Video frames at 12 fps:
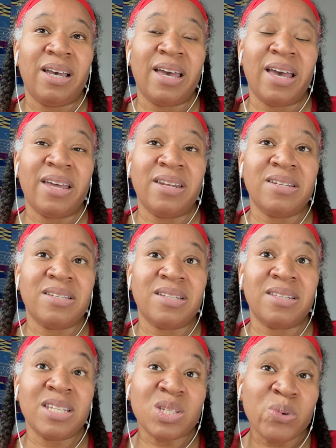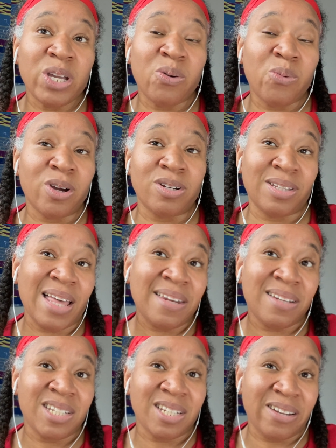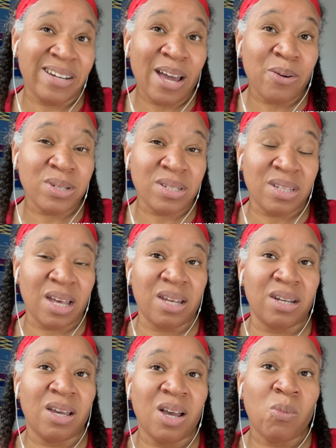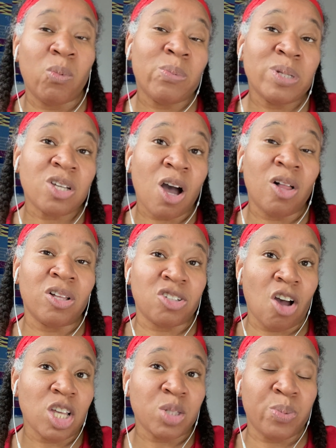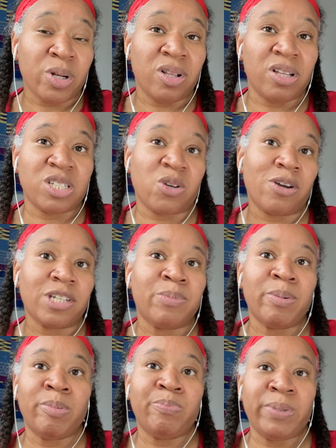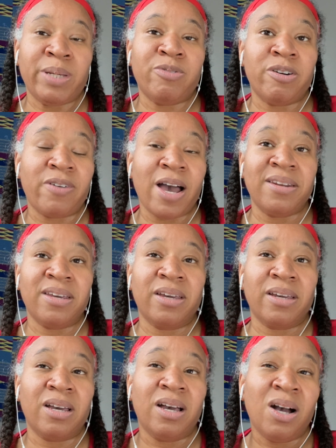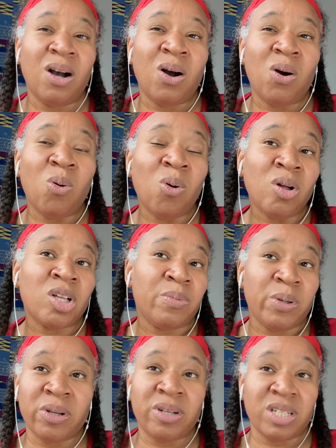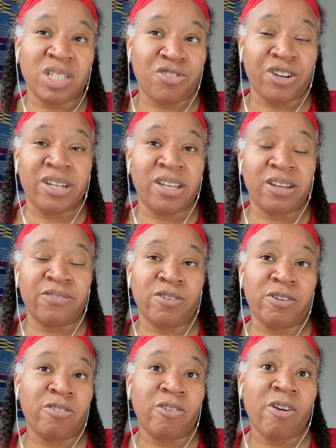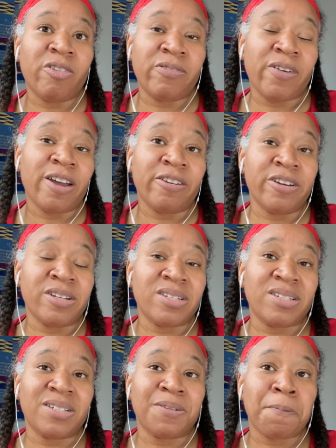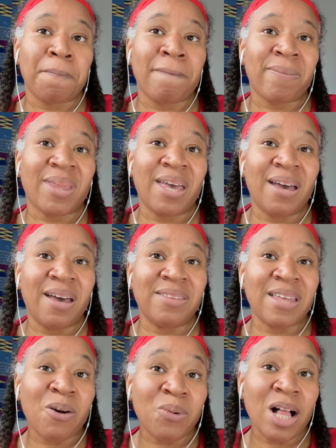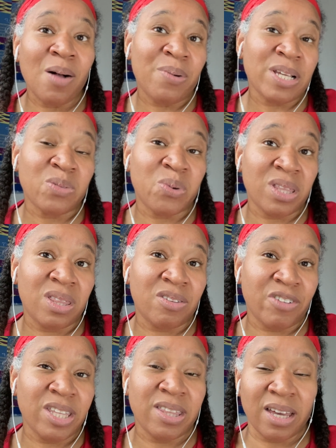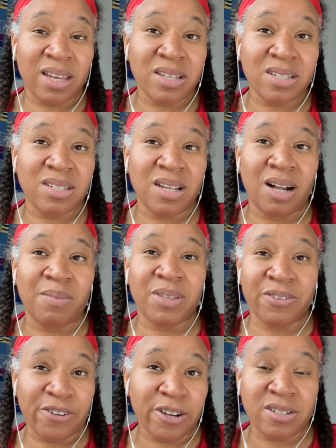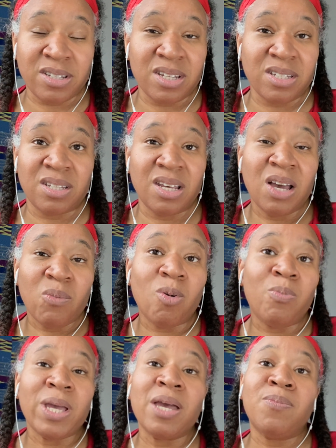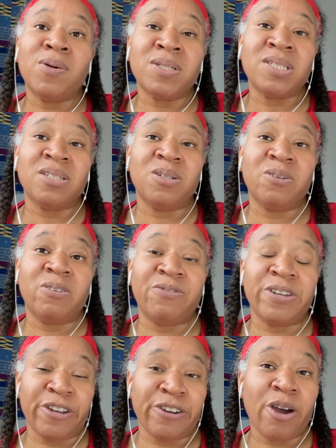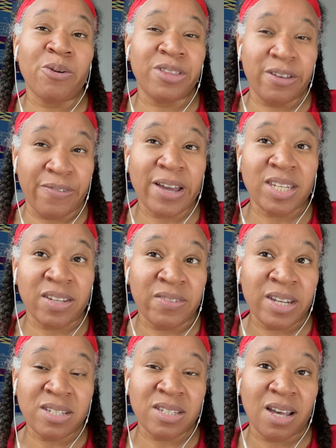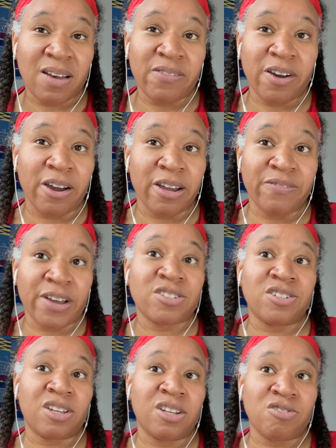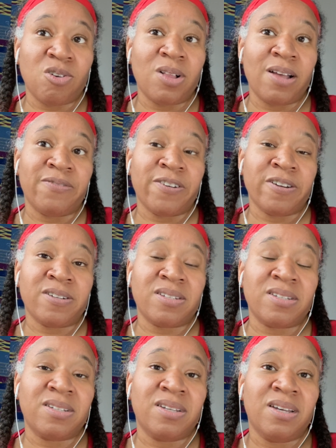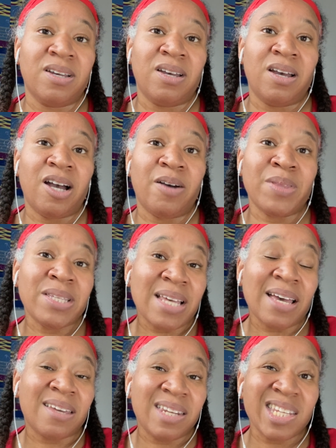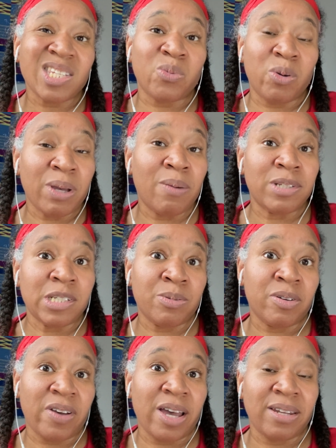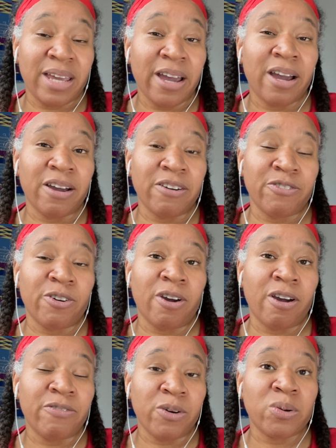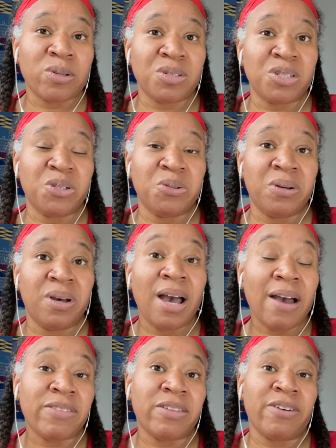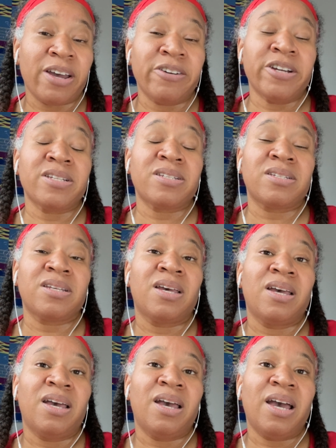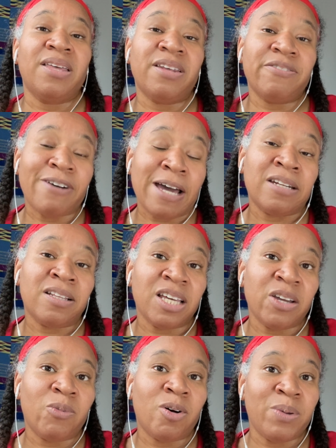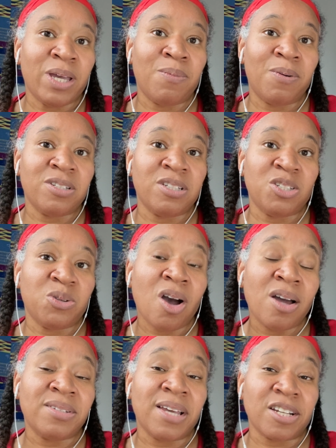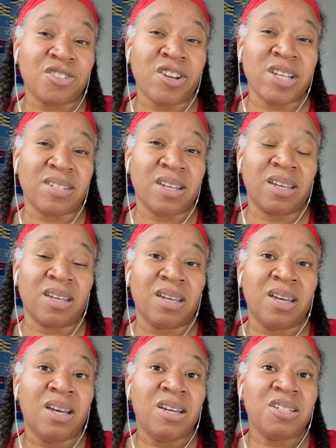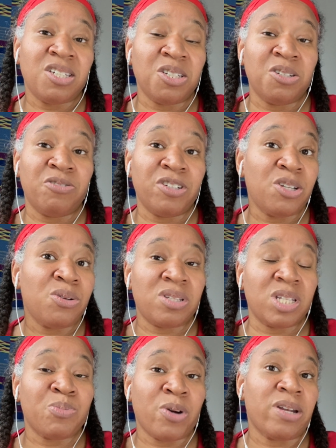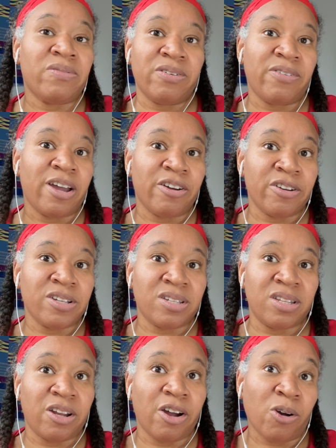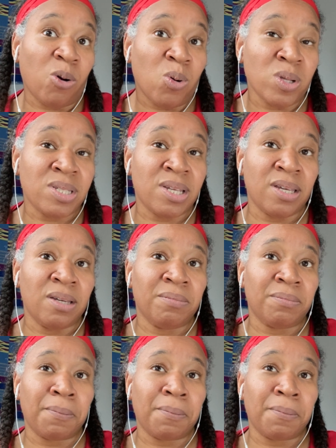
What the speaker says: And this week, we're delighted to announce that Women's College Hospital is going to be providing whole community screening for coronavirus. And that will help us with 3 things. The first is we'll be able to figure out the effectiveness of our infection control efforts. The second is we'll be able to provide care for our folks who have the virus. And then finally, we'll be able to do contact tracing to reduce the spread of the virus in our whole city.